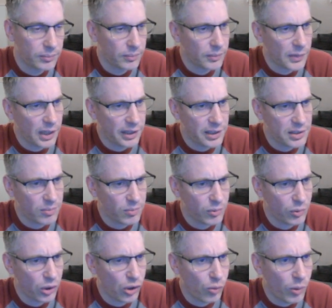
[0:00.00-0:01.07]
I guess
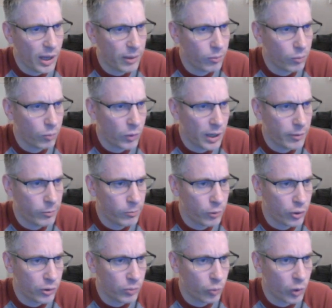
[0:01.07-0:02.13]
why
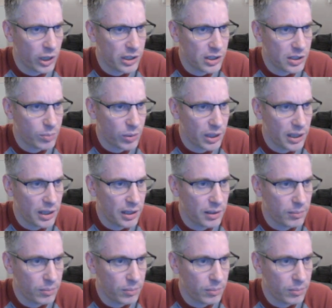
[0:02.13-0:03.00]
couldn't white just play